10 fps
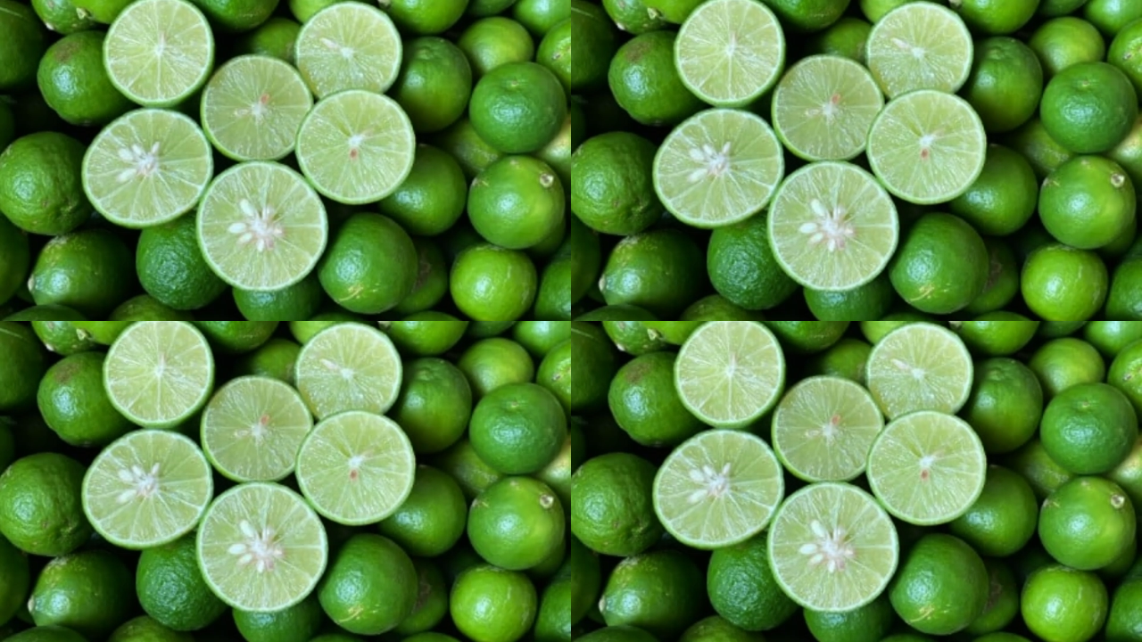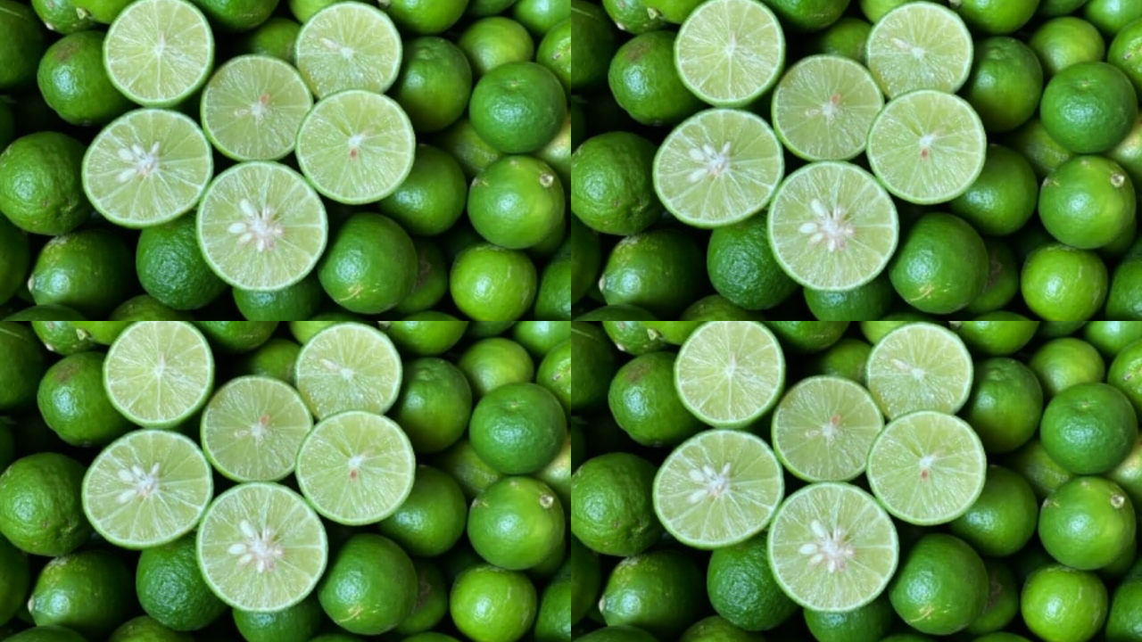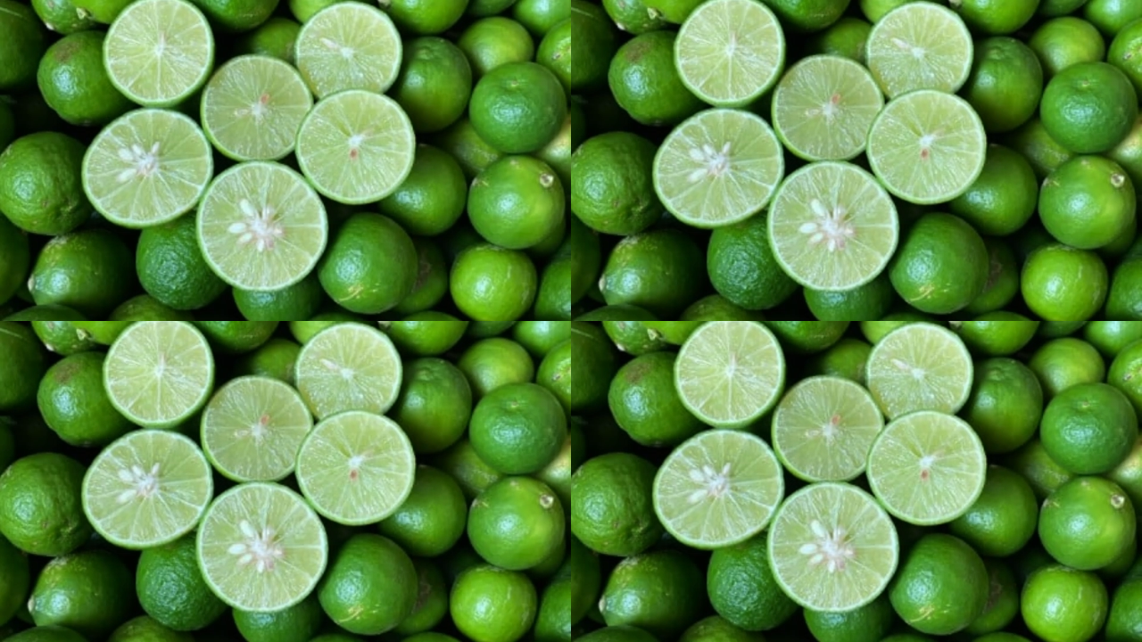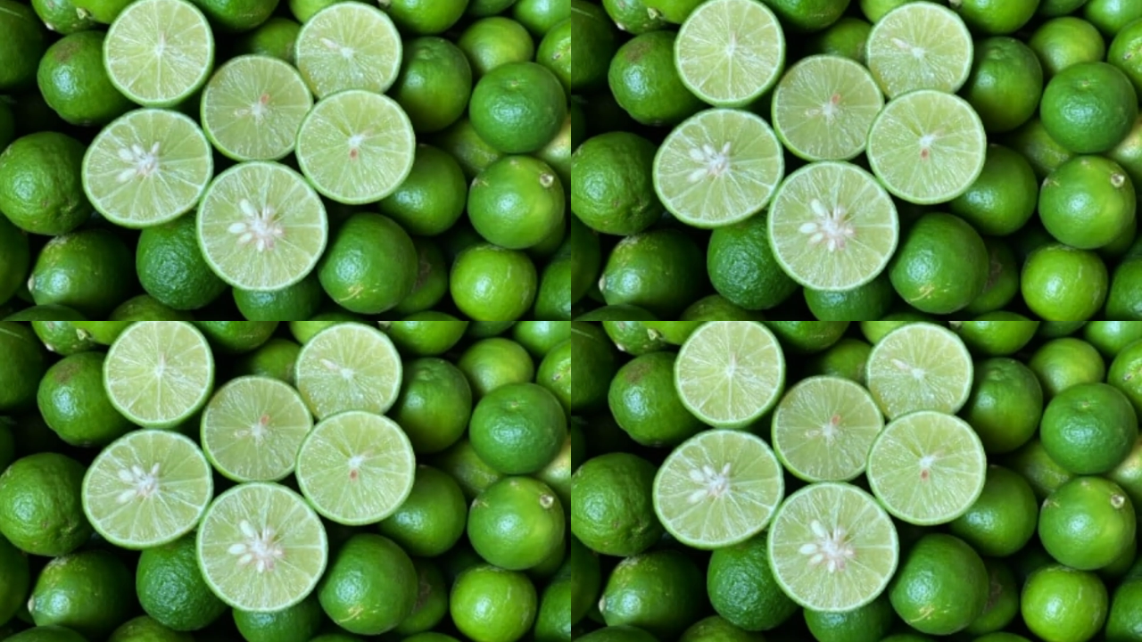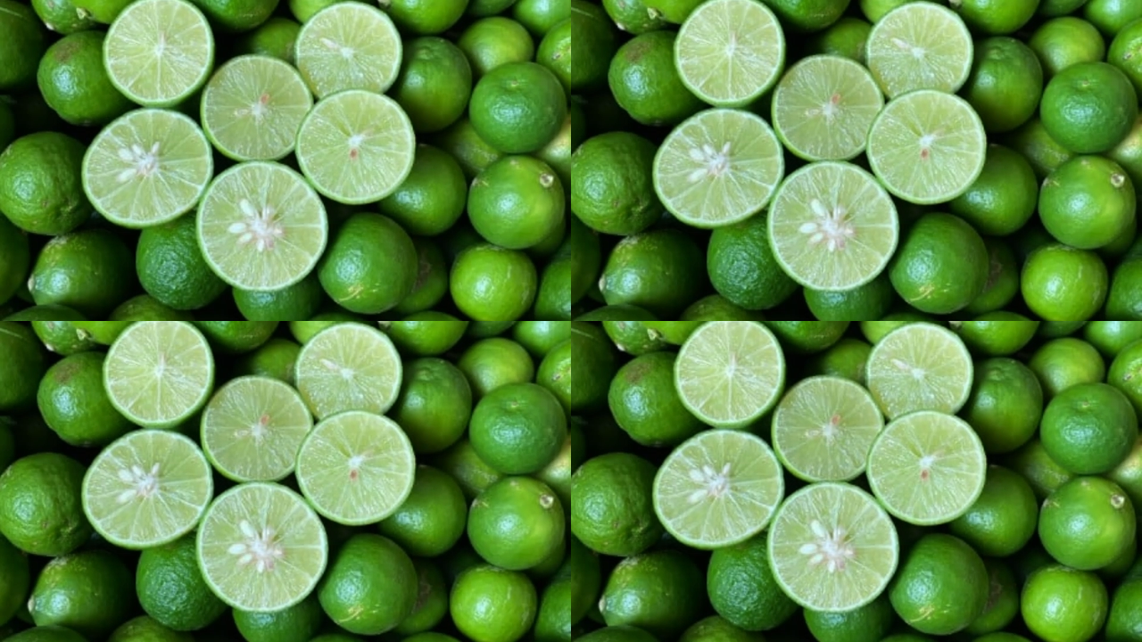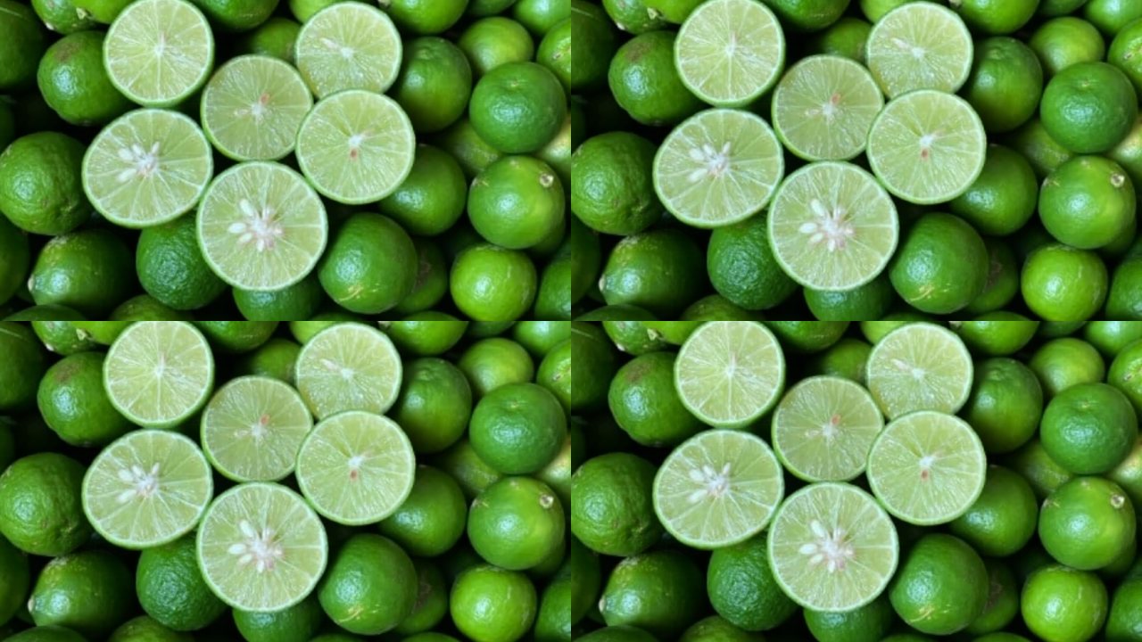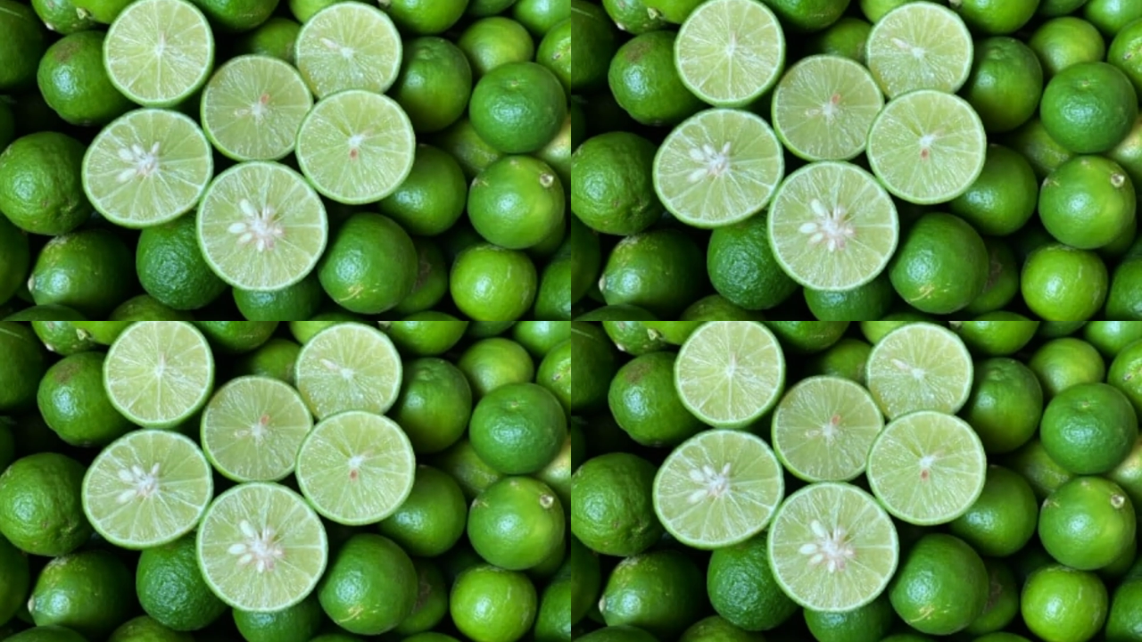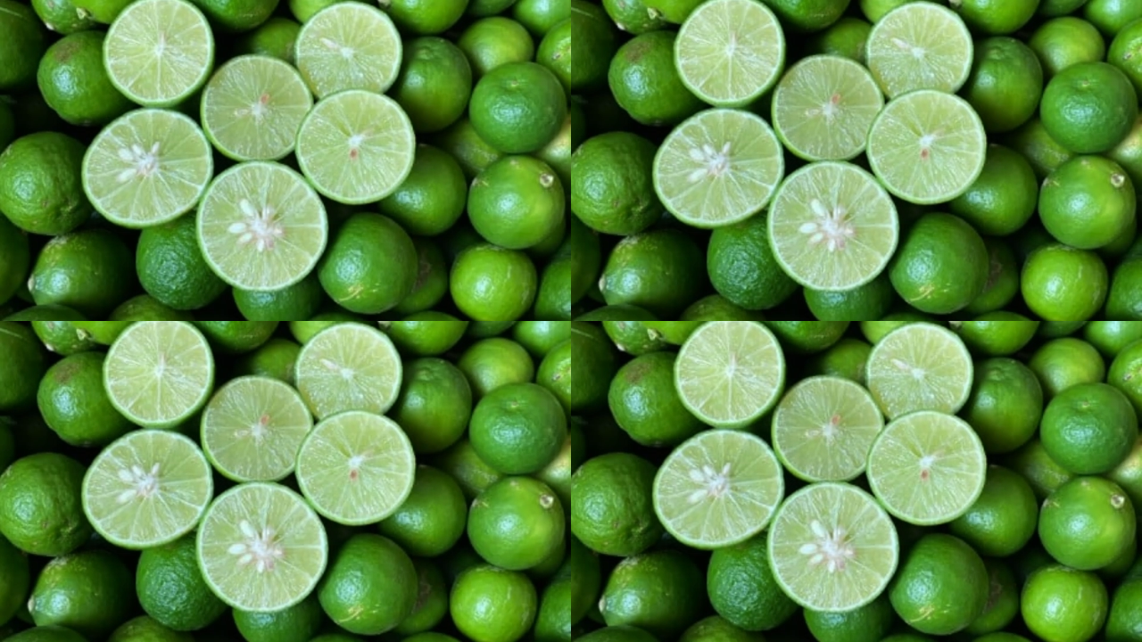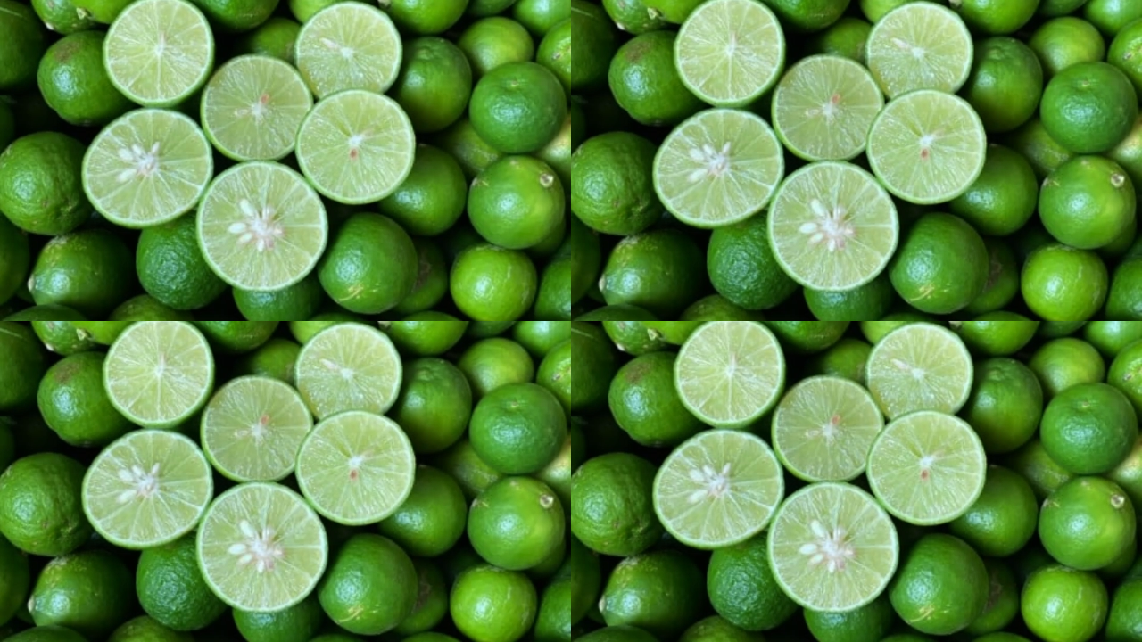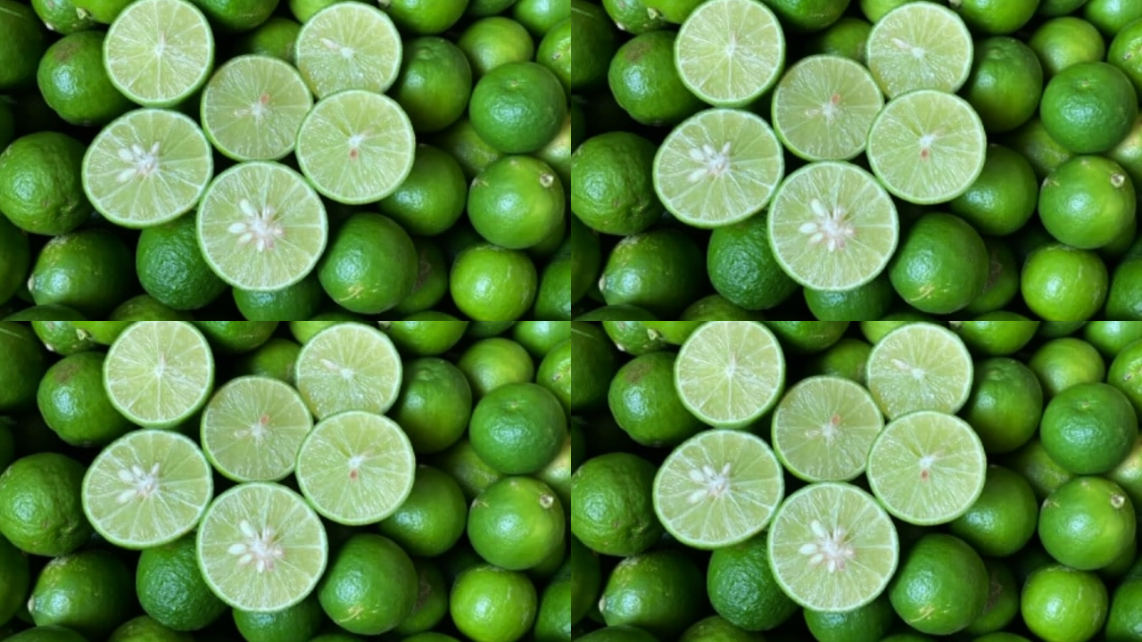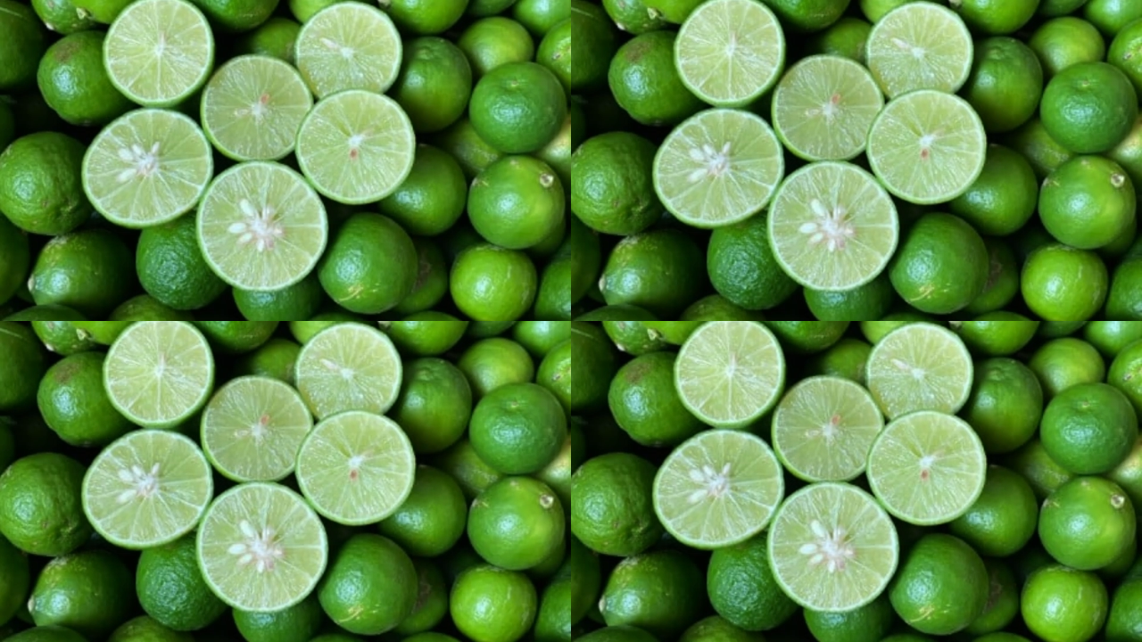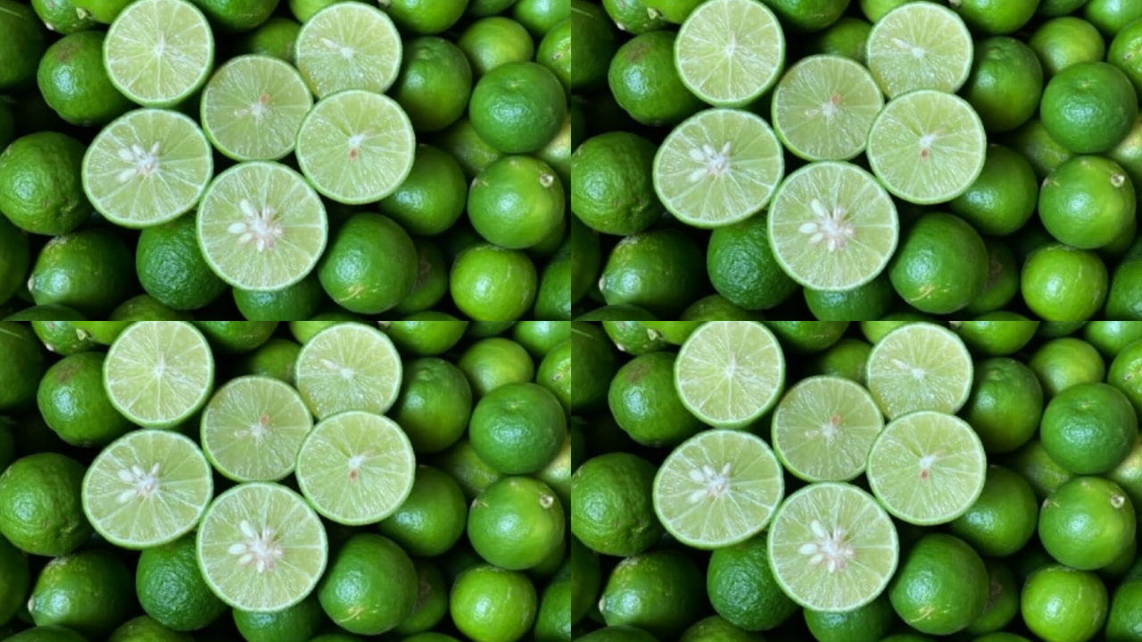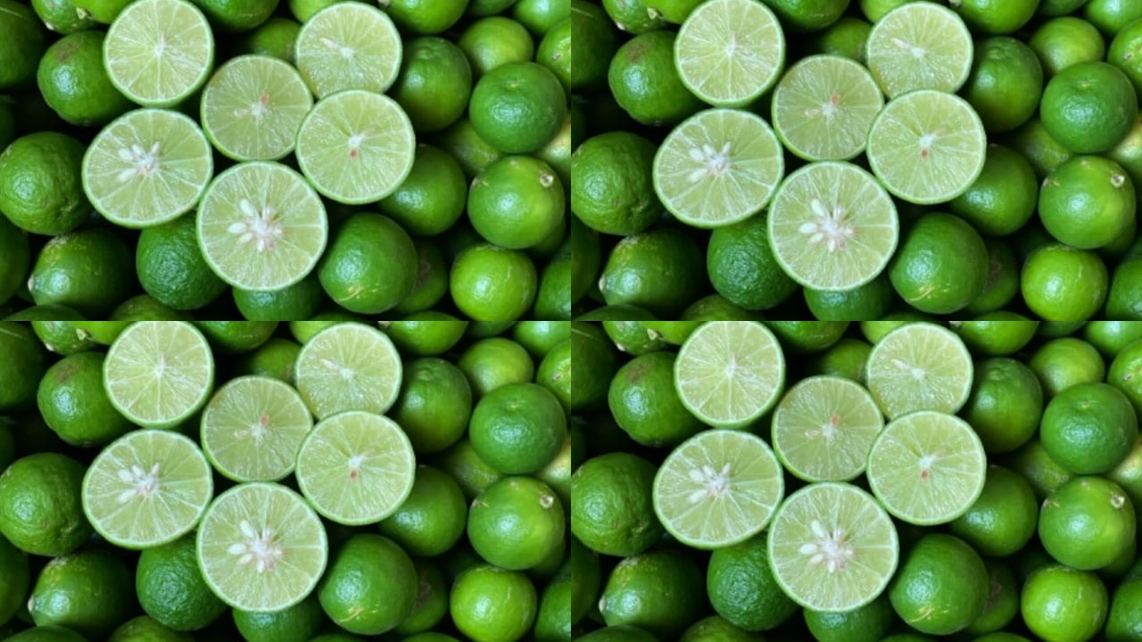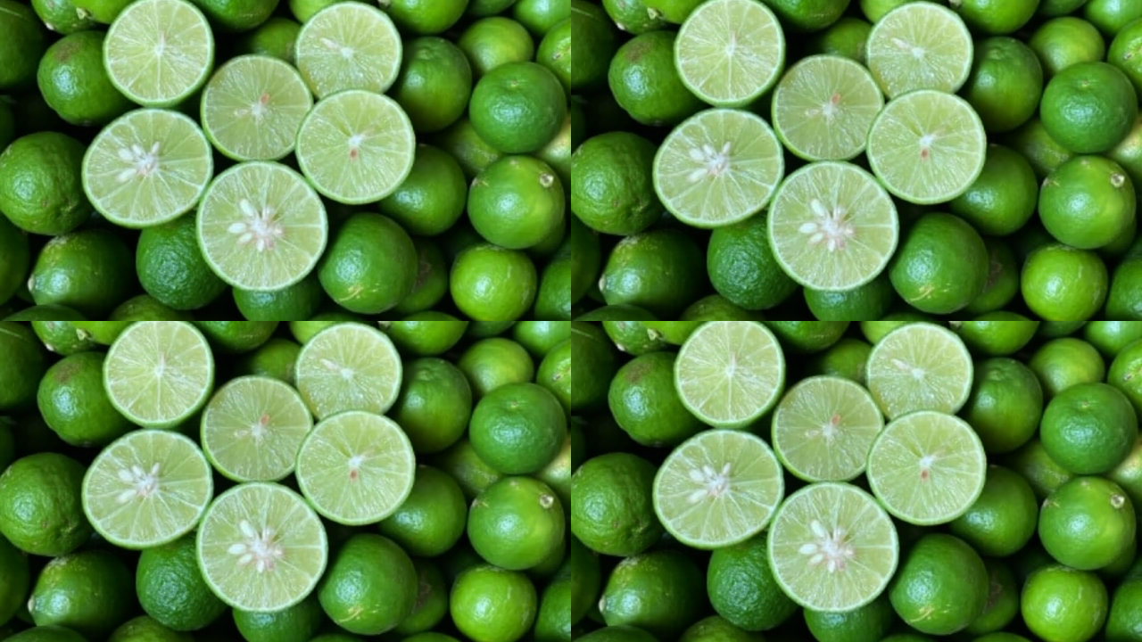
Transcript: [unreadable: no face in view]